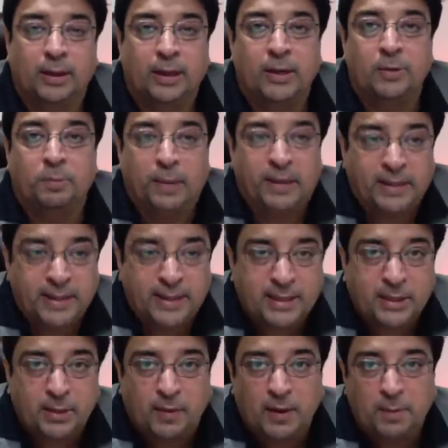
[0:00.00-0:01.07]
in
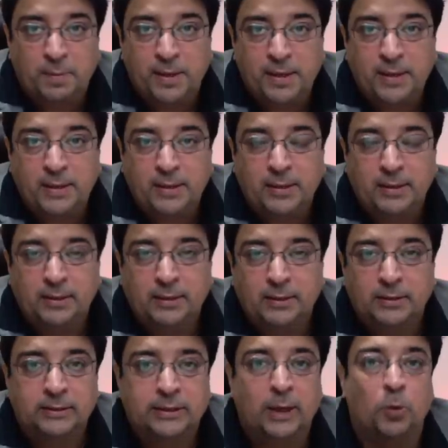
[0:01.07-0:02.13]
business development.
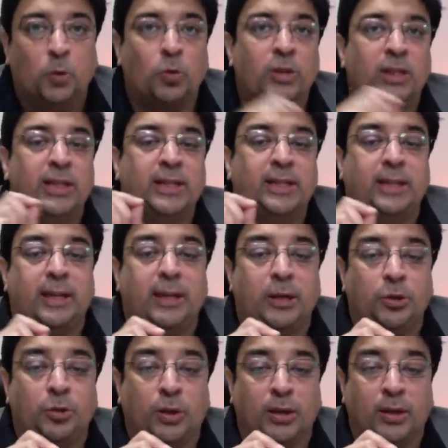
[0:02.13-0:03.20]
They only
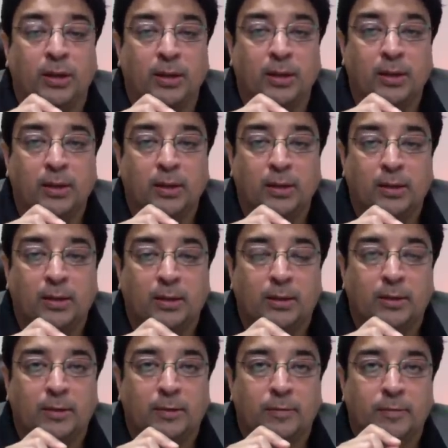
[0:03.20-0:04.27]
see your
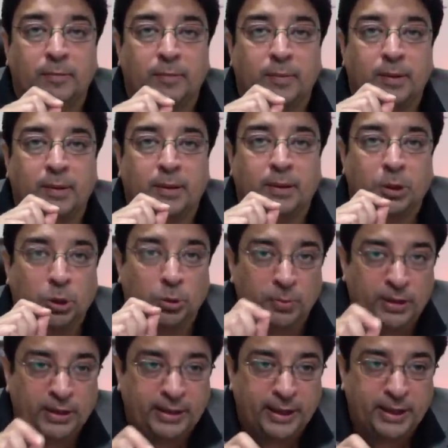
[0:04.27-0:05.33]

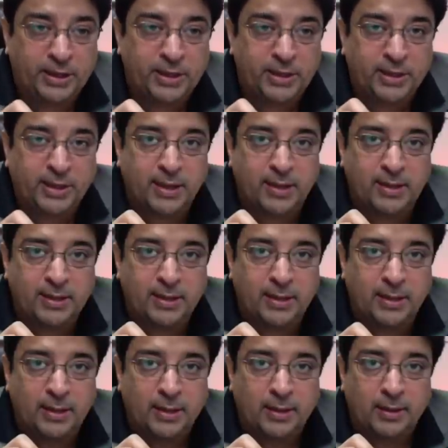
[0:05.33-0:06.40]
communication skills.
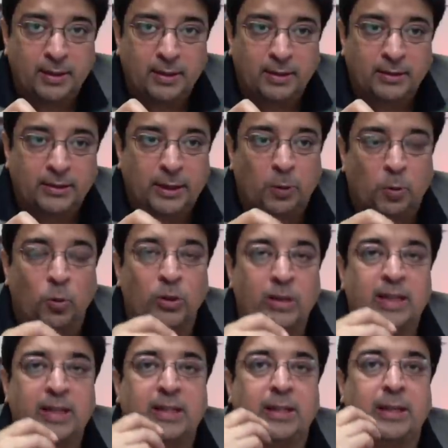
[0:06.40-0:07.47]
They
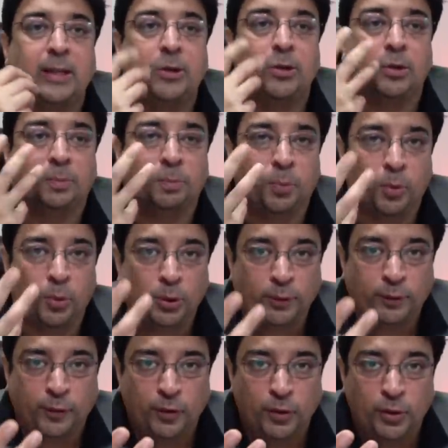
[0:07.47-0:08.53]
only see your
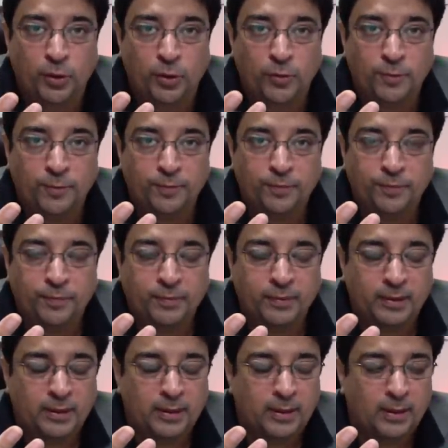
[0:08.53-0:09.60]
portfolio
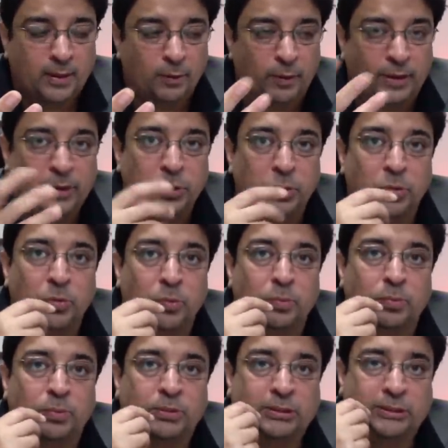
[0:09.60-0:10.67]
when
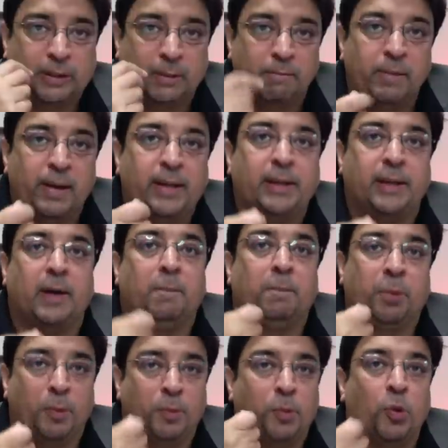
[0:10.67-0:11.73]
you submit a
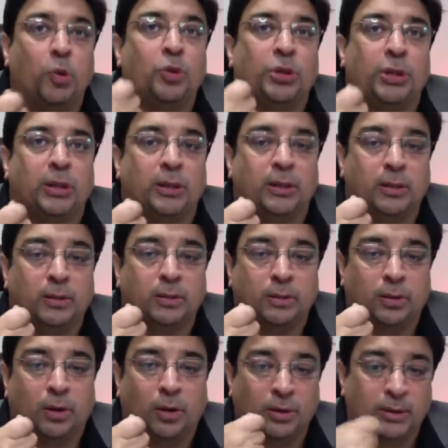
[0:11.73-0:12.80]
proposal
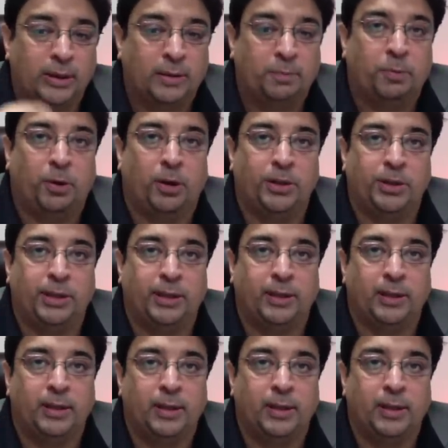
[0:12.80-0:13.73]
on their project.